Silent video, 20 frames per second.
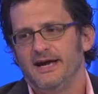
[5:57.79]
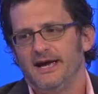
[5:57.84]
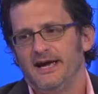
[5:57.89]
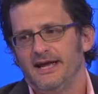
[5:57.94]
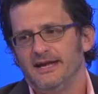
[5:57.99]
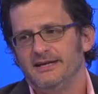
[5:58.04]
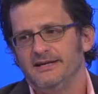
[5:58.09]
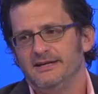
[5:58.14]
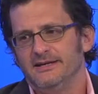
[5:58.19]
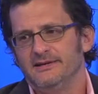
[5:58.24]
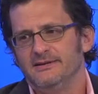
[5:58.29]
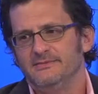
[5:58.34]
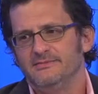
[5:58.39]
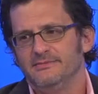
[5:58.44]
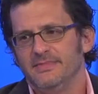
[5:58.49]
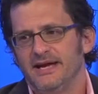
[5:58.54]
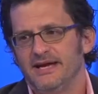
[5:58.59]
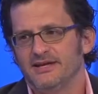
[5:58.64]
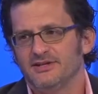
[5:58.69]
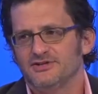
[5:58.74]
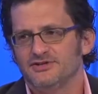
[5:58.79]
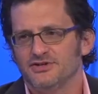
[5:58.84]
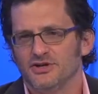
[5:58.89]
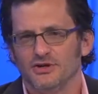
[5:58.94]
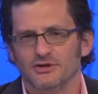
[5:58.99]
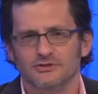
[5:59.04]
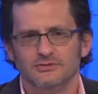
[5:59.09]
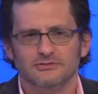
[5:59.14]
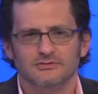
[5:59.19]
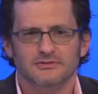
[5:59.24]
and make it
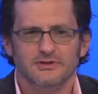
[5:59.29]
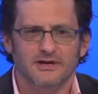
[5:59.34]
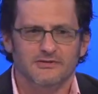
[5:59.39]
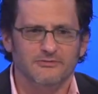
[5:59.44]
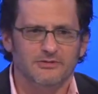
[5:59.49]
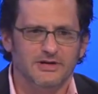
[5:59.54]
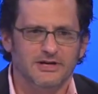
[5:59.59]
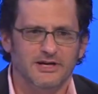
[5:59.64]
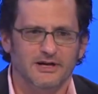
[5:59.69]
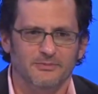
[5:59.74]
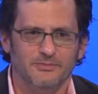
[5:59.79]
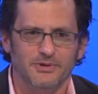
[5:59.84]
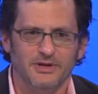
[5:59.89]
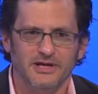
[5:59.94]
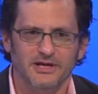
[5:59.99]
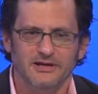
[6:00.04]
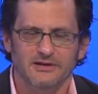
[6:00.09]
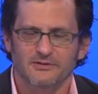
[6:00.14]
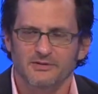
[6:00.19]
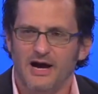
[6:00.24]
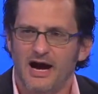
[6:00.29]
so every company,